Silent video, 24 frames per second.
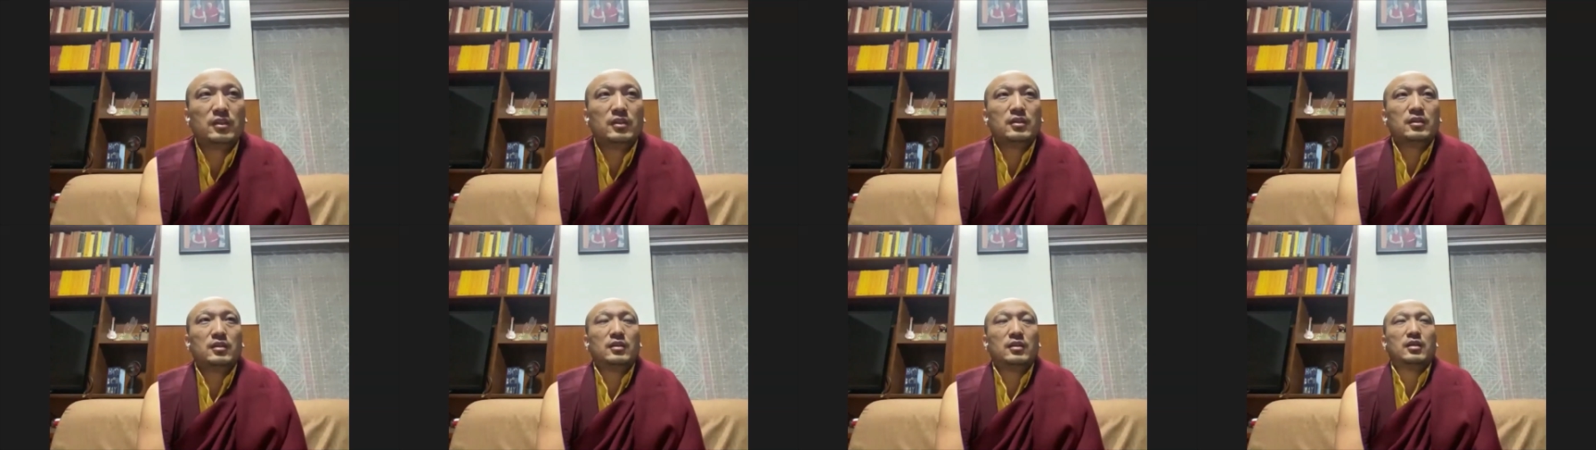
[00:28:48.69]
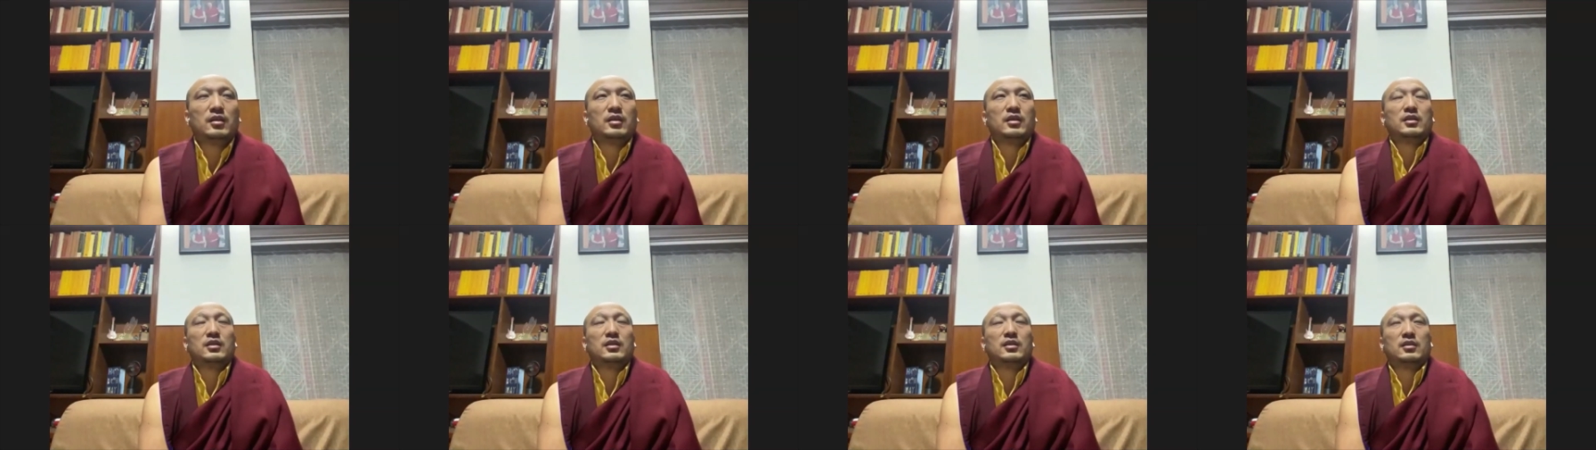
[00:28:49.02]
I,
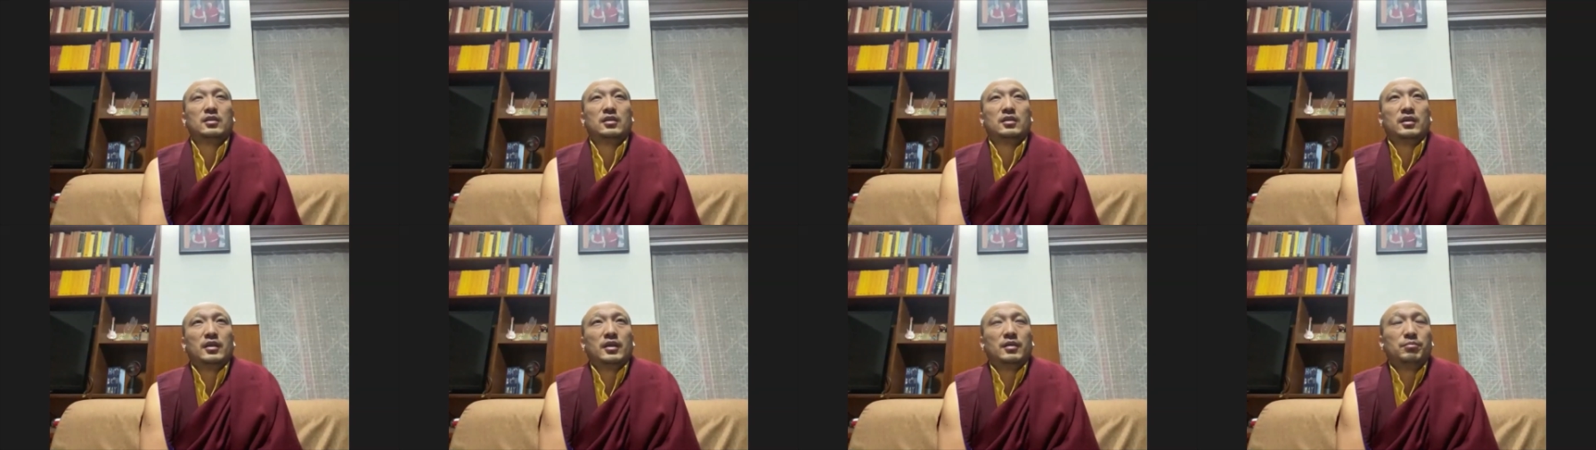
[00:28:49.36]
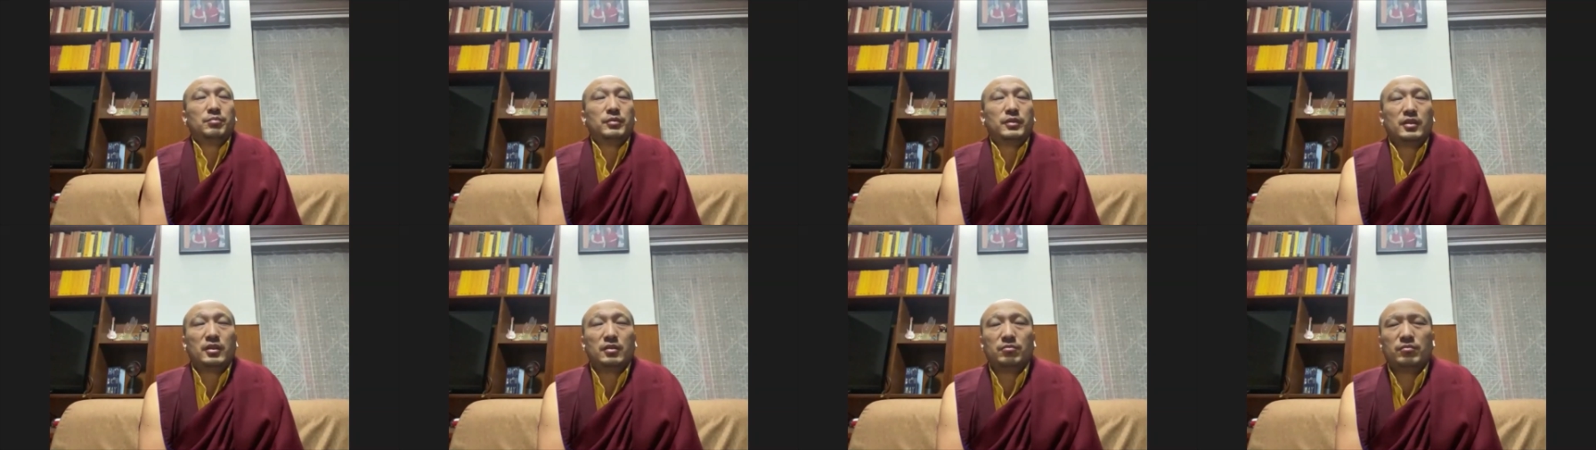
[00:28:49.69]
uh, I
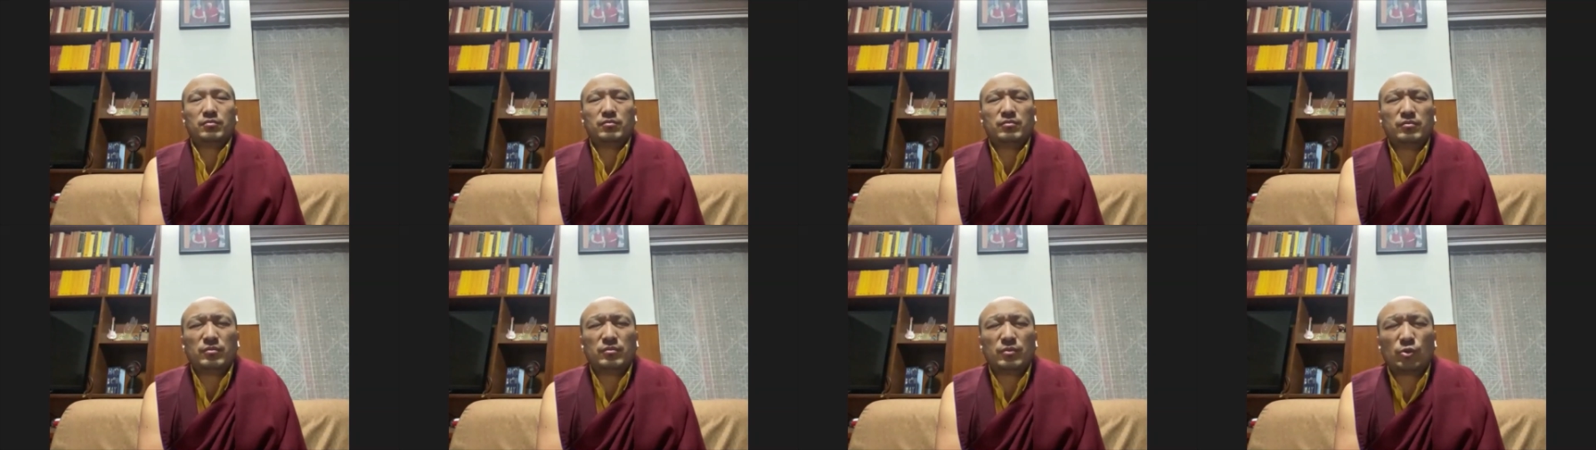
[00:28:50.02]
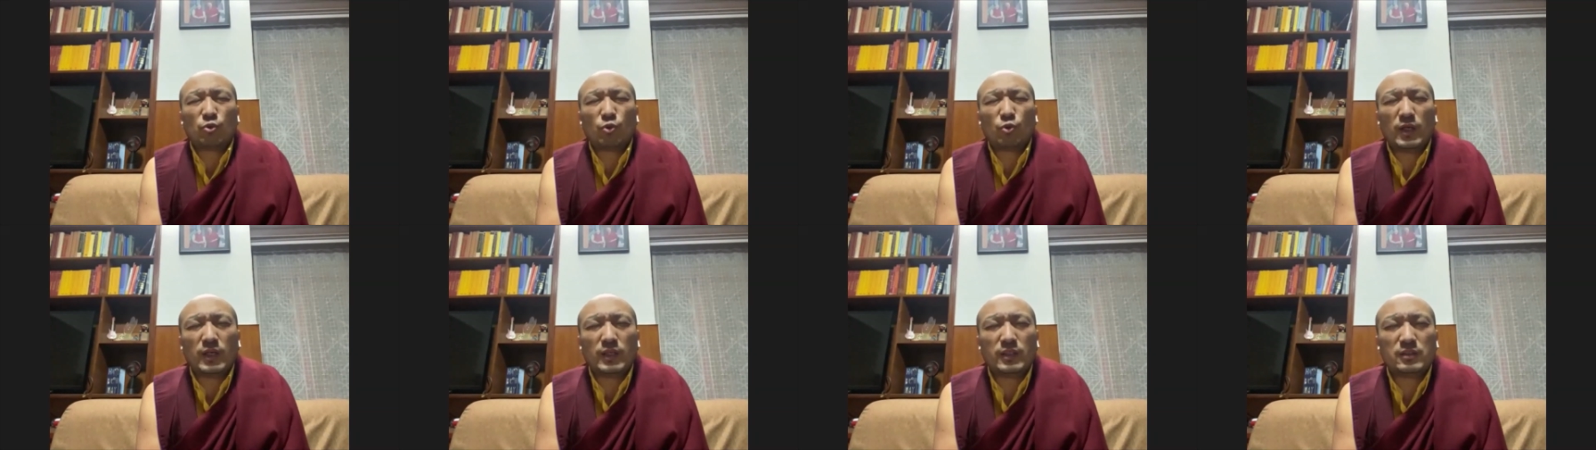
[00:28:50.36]
became
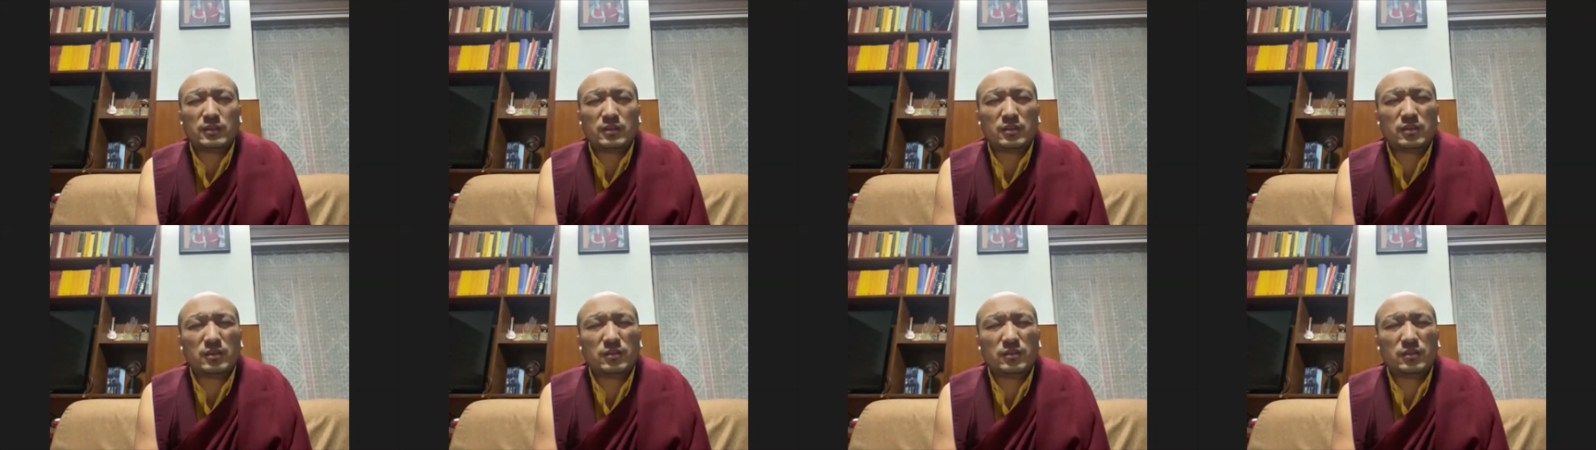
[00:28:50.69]
quite